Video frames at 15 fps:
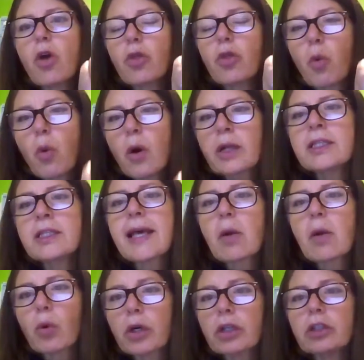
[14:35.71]
the ones that
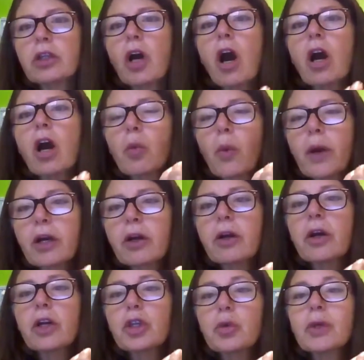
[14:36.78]
work are
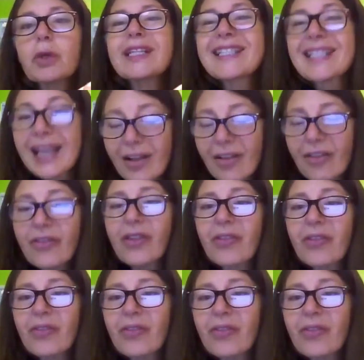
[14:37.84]
where you can tell that
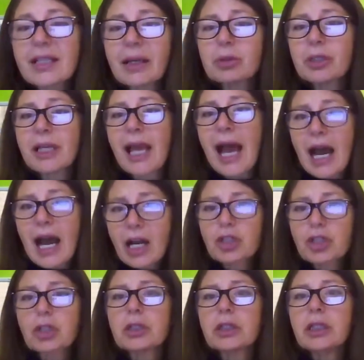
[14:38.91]
the celebrity
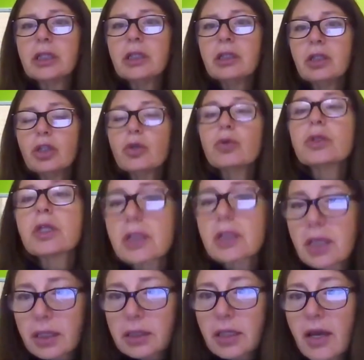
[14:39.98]
actually
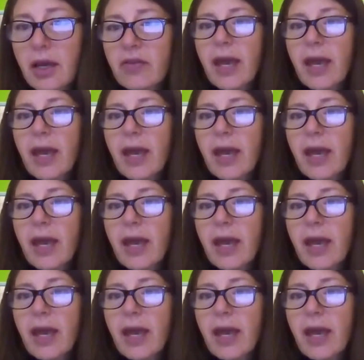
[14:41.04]
uses it.